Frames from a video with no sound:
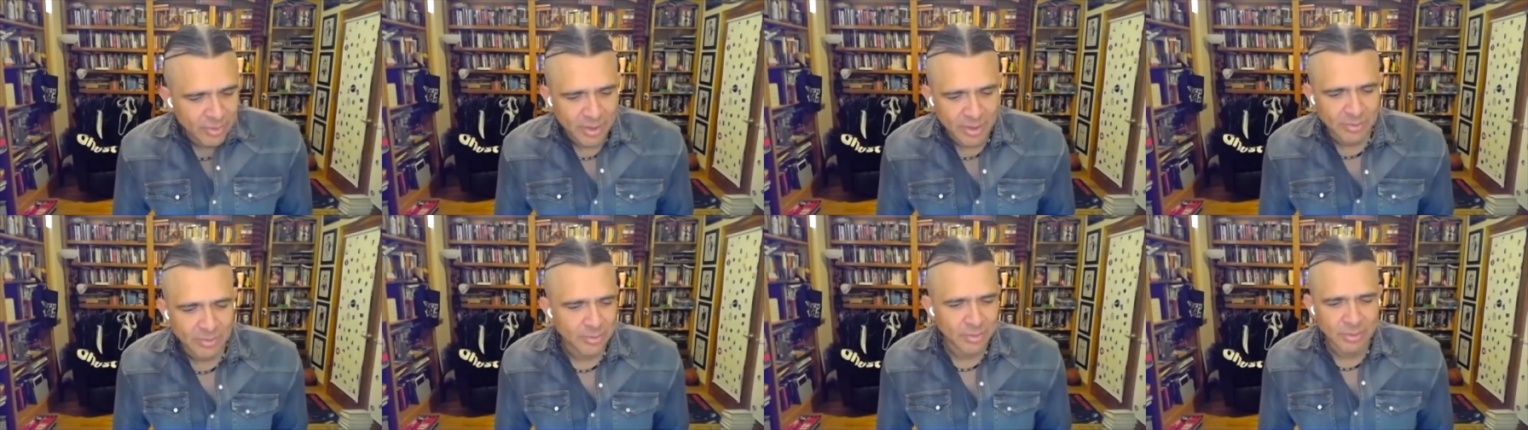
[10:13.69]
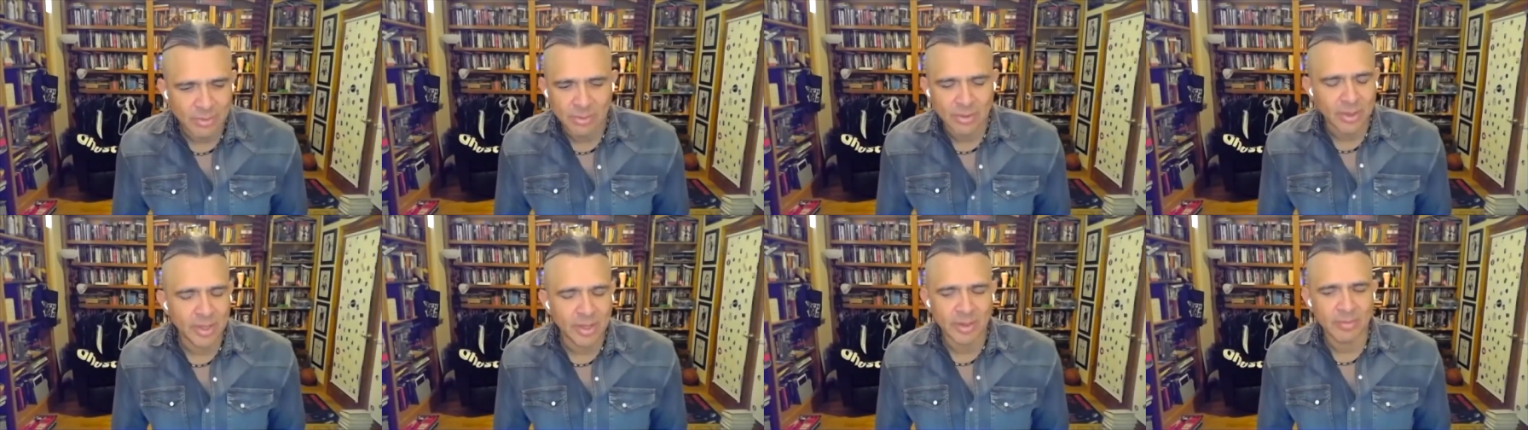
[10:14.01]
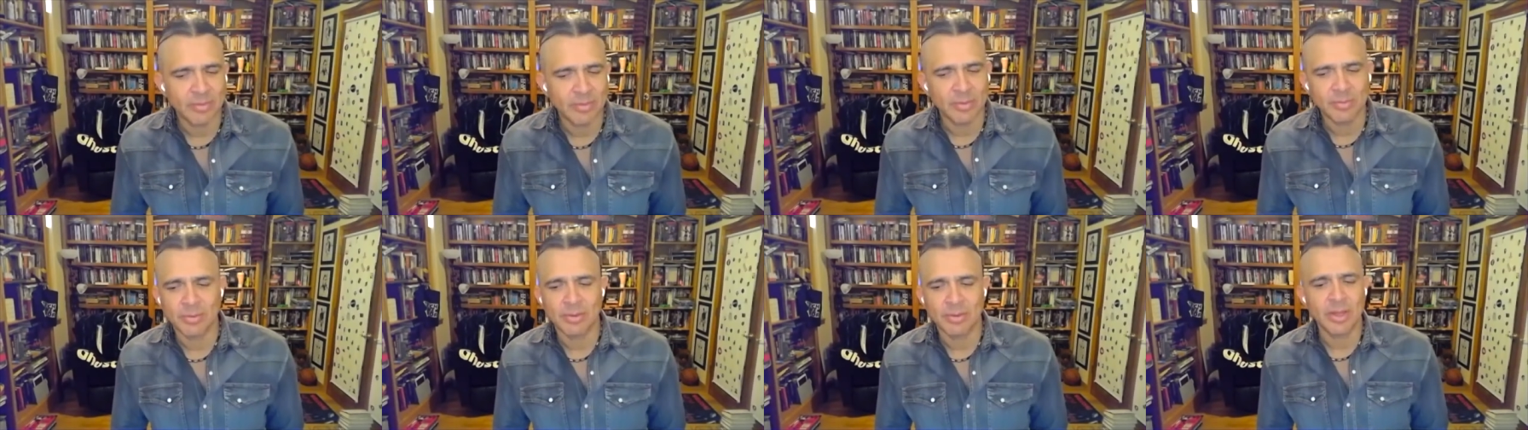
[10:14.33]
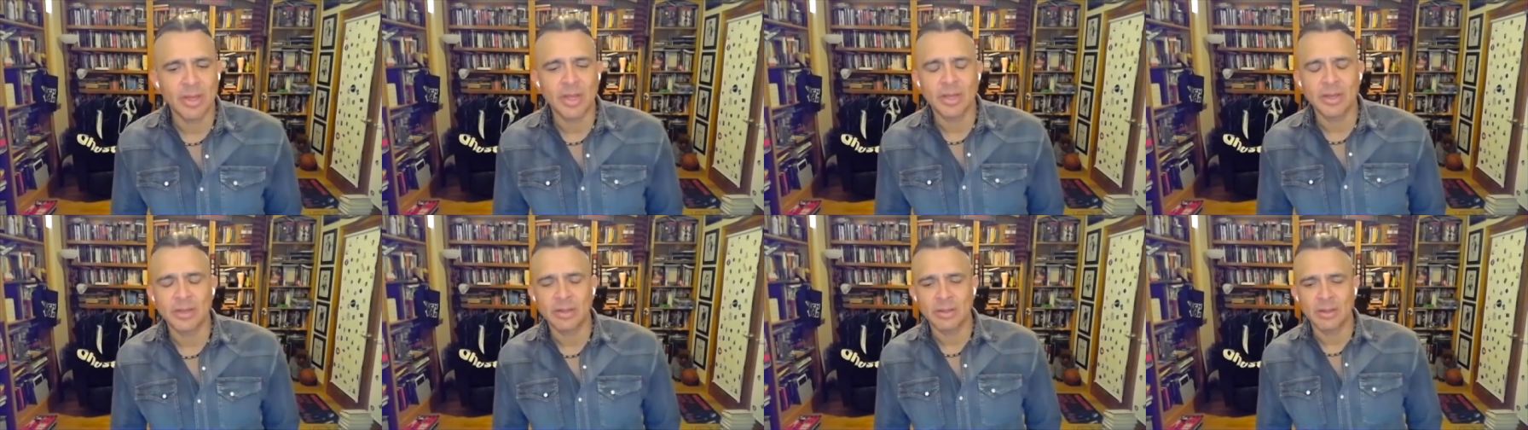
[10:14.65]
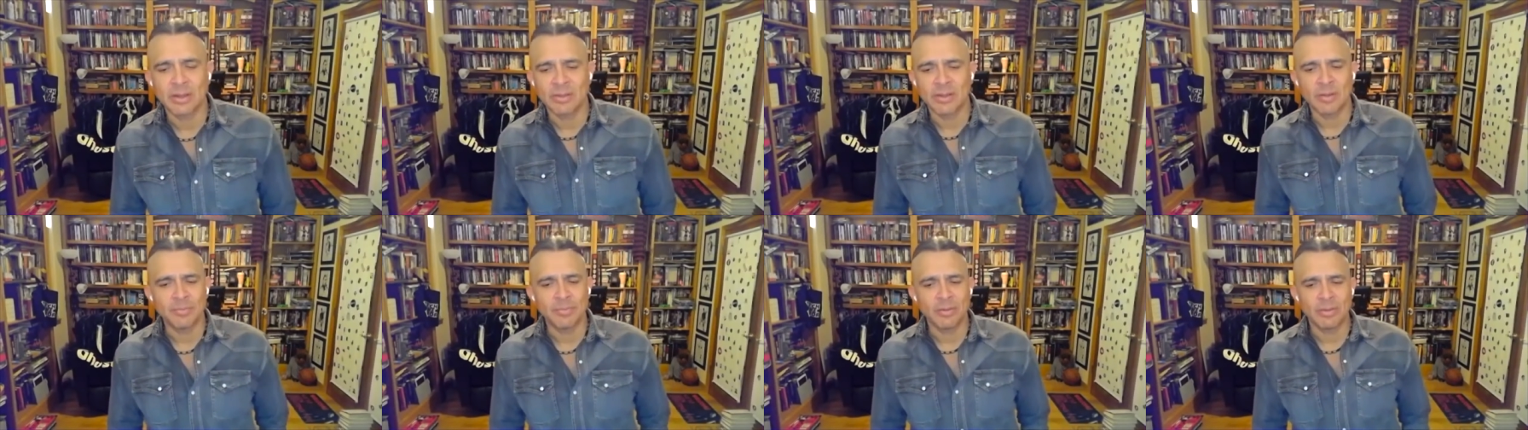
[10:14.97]
I don't think you can ask people that,
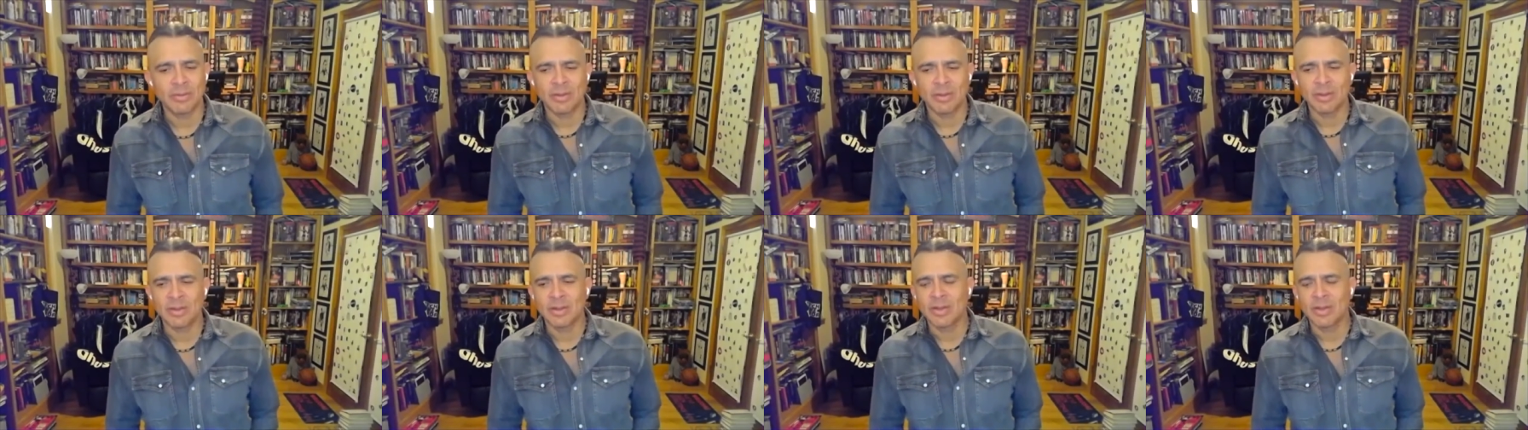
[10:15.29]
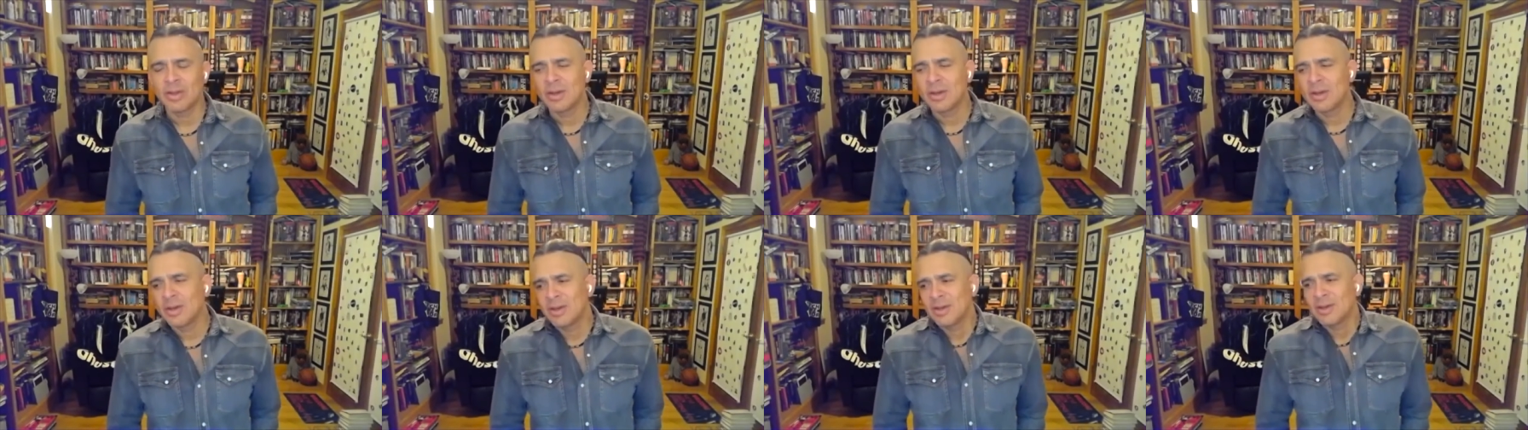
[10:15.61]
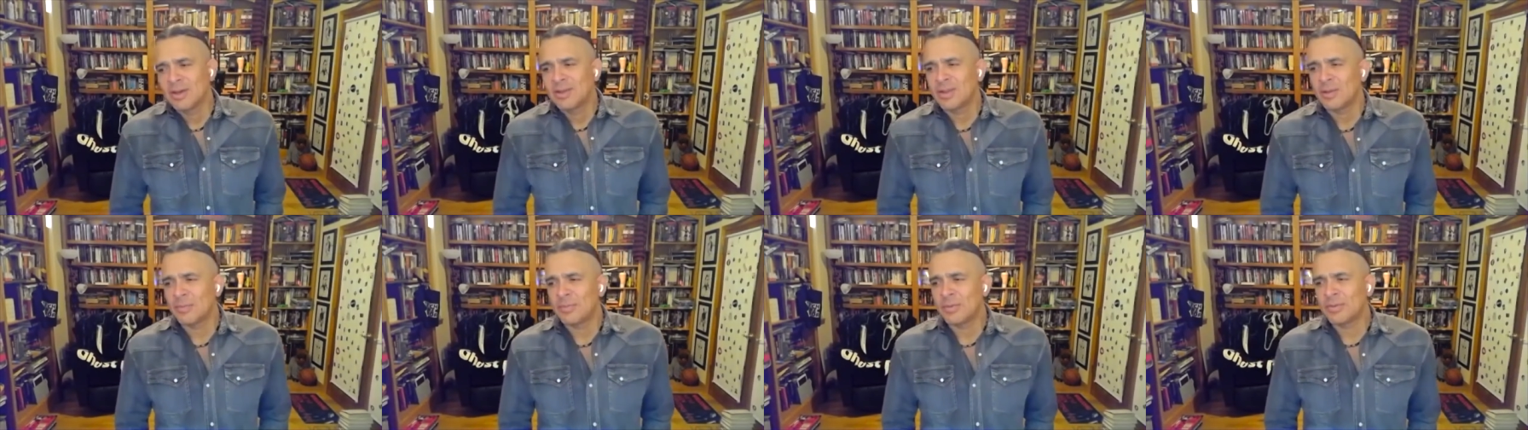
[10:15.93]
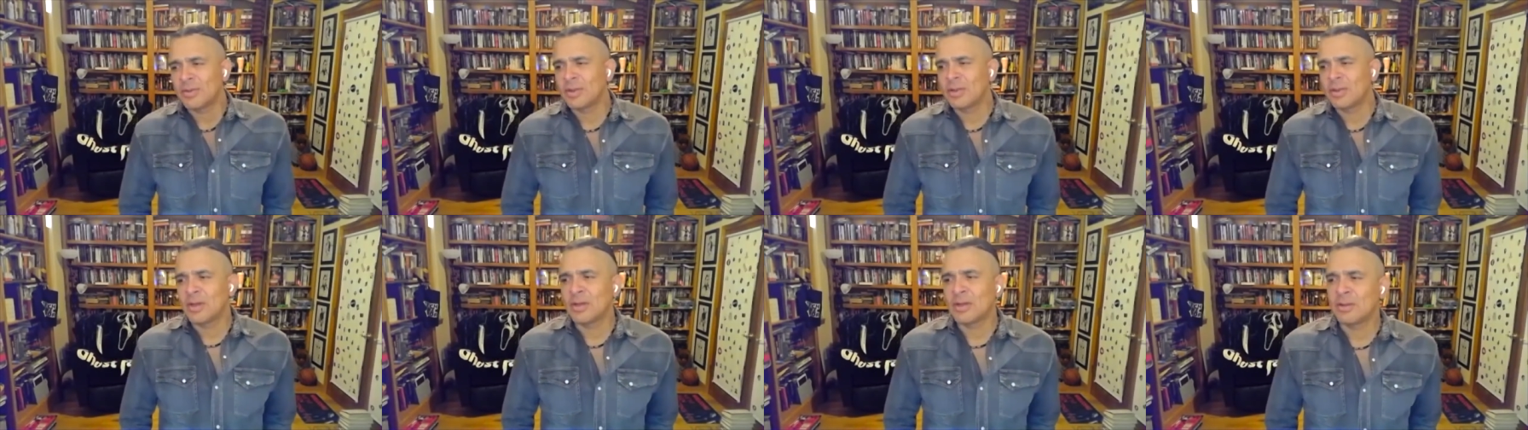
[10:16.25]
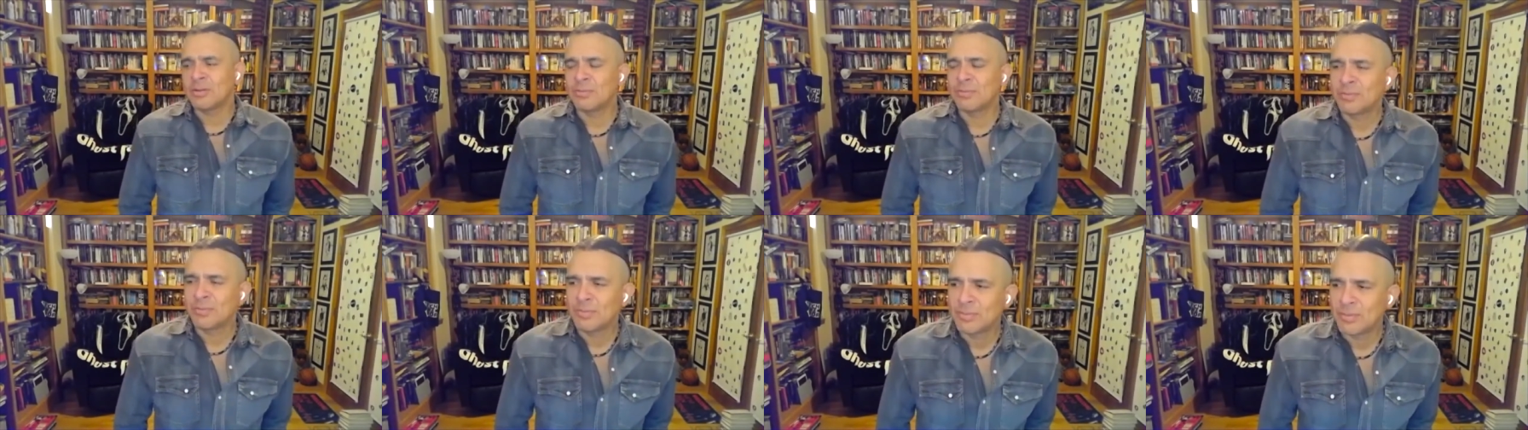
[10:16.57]
because that puts a lot
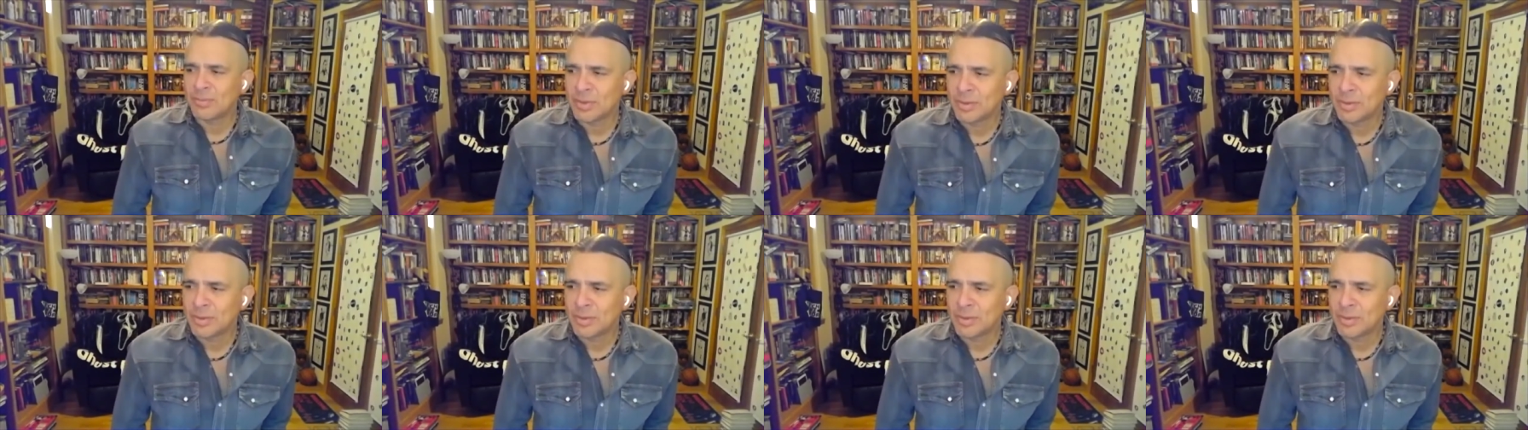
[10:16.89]
of